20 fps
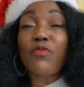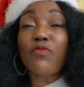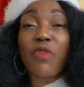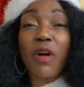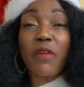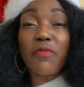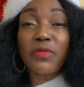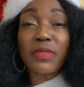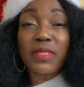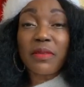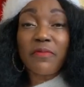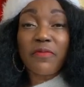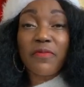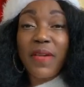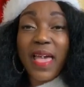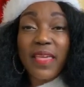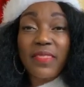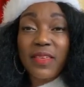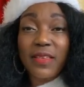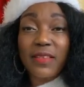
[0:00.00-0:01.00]
ruffle some
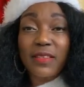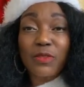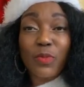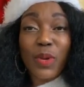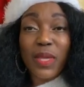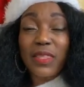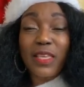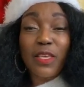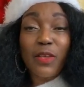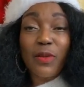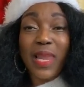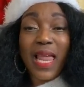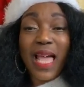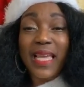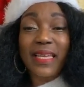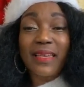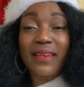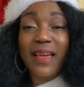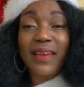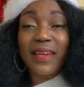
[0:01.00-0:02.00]
feathers, whether you
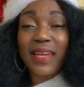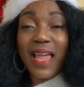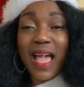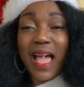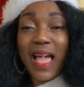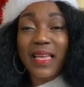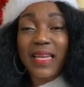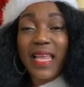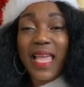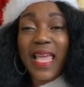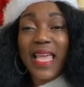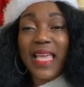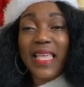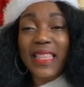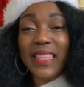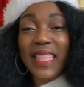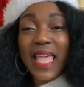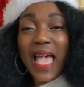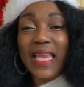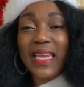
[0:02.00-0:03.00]
like it or not.
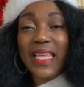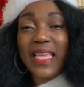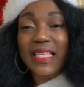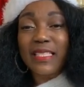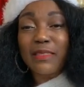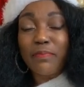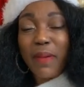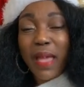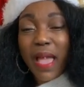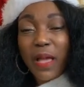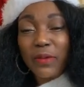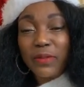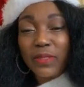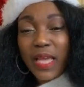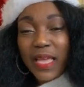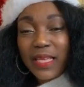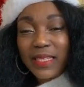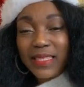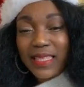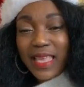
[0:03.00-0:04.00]
That is
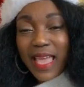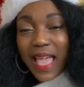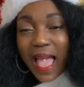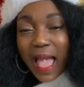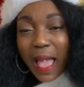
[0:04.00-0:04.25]
bound to